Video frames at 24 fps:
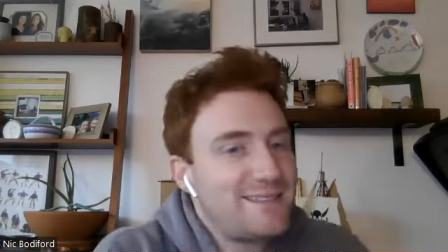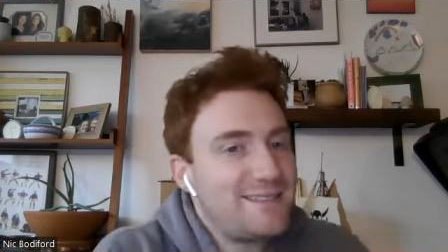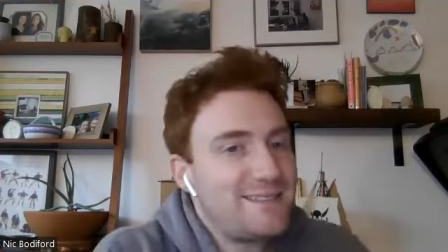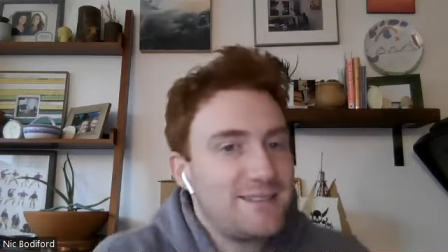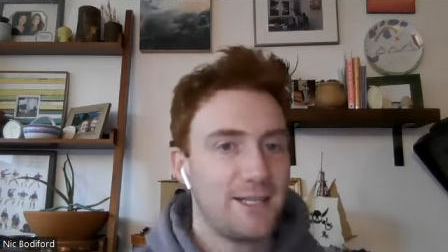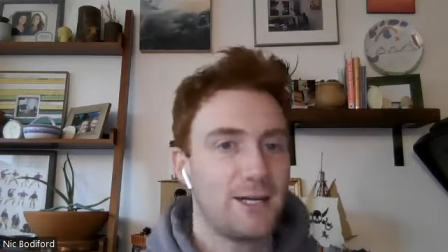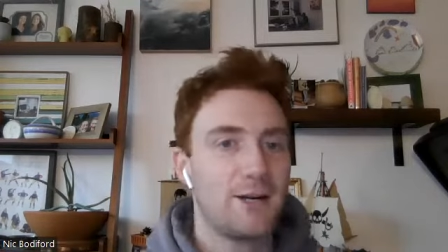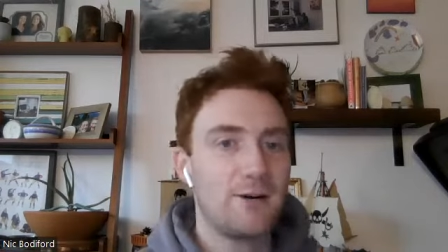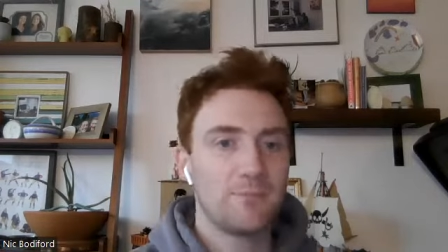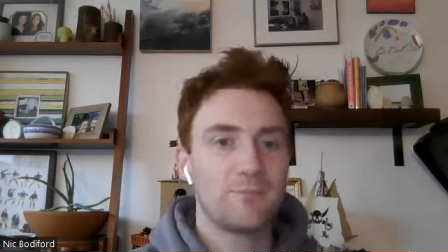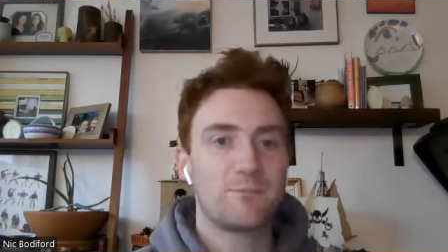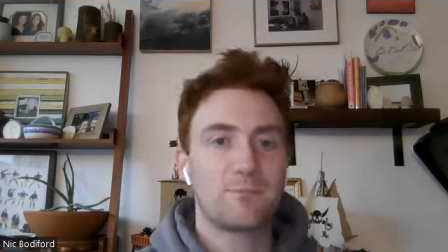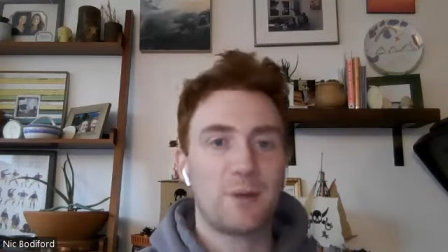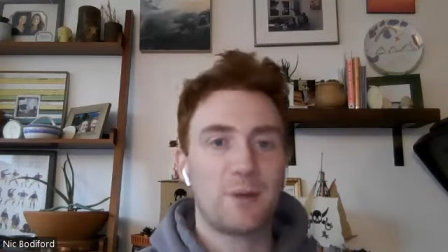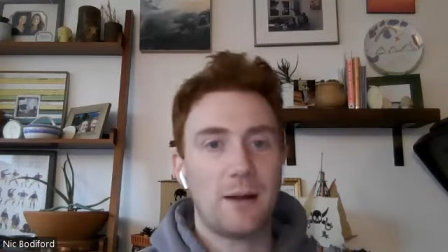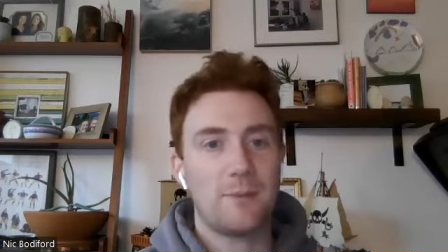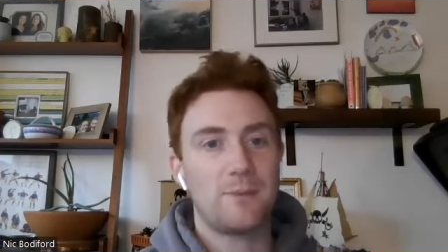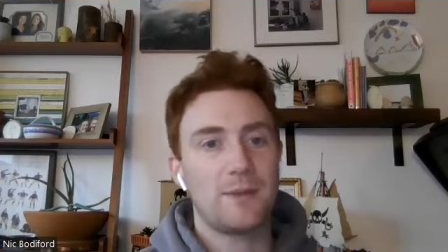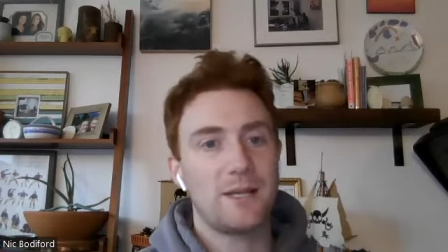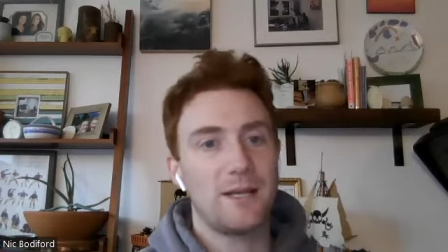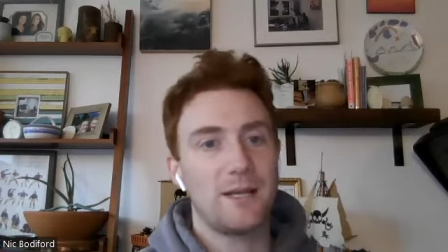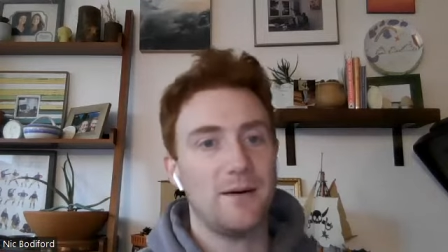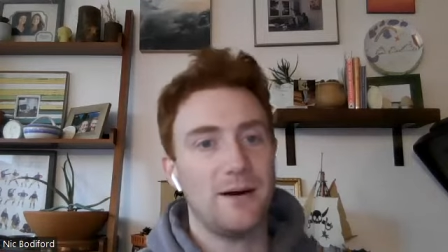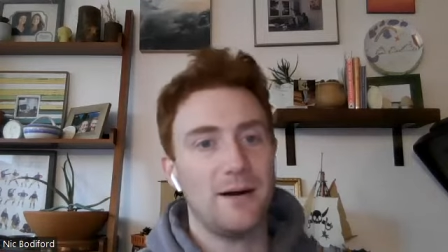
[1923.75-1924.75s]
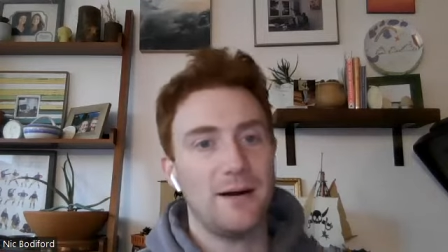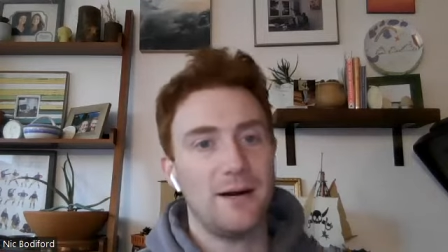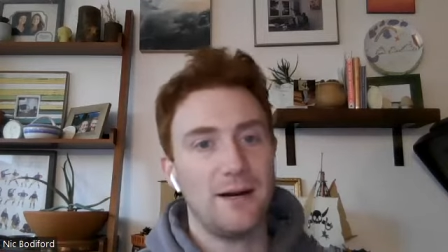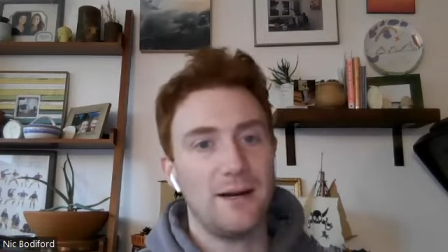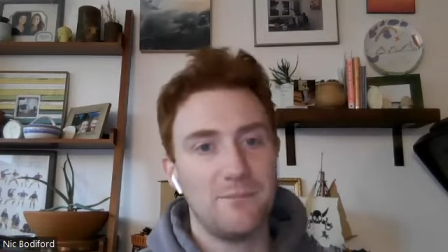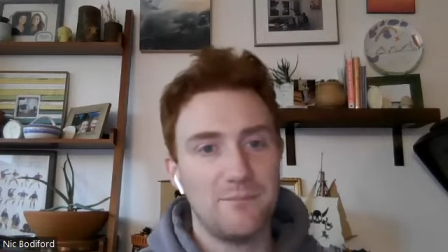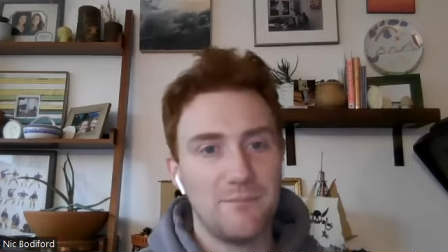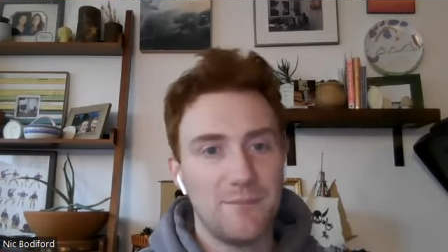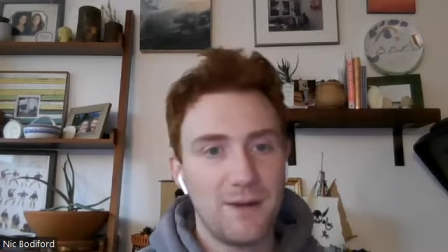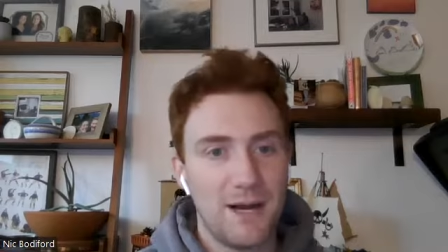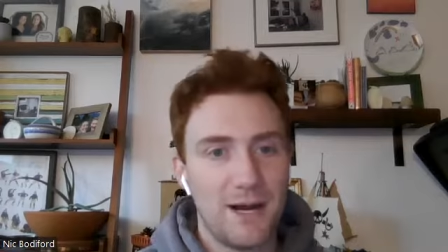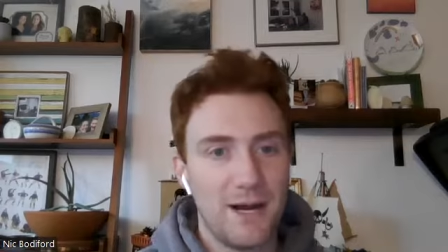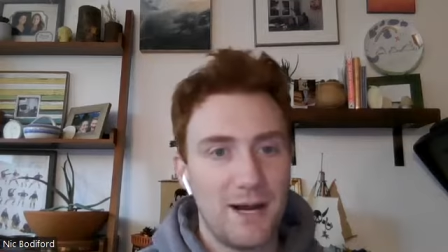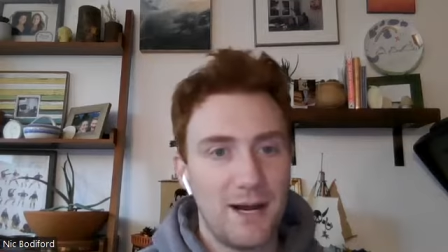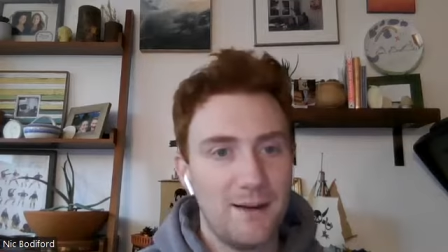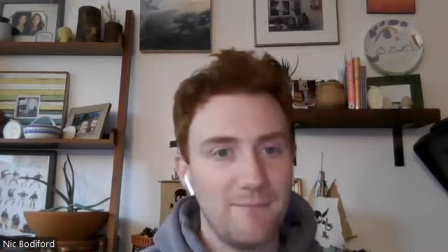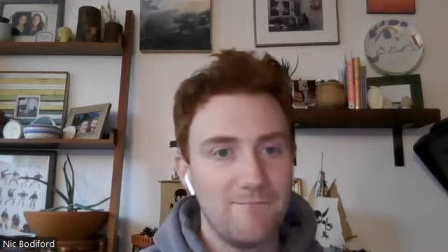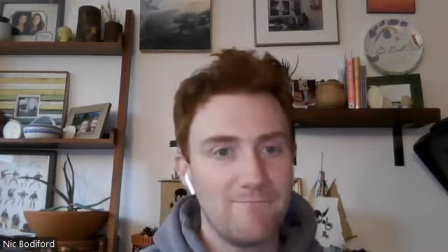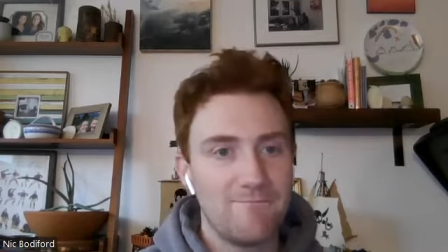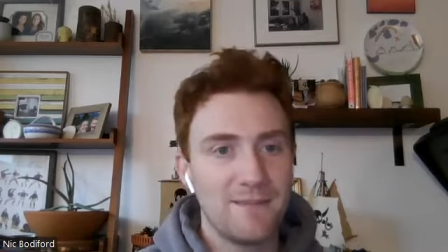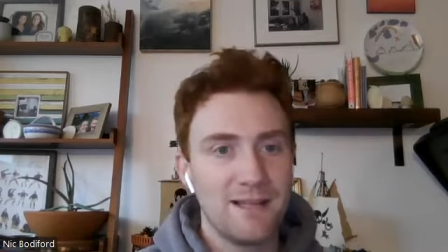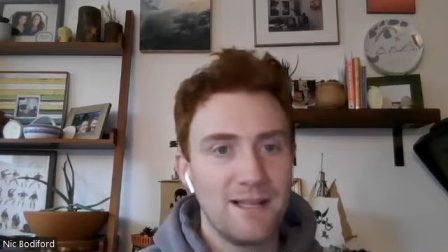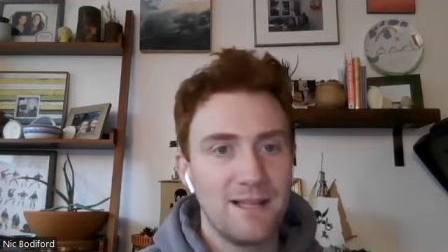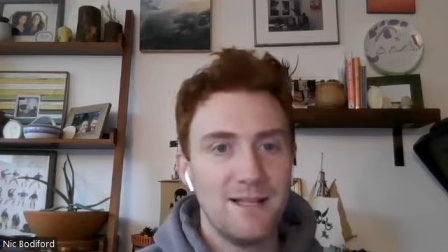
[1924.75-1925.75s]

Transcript: you know probably a, um a um,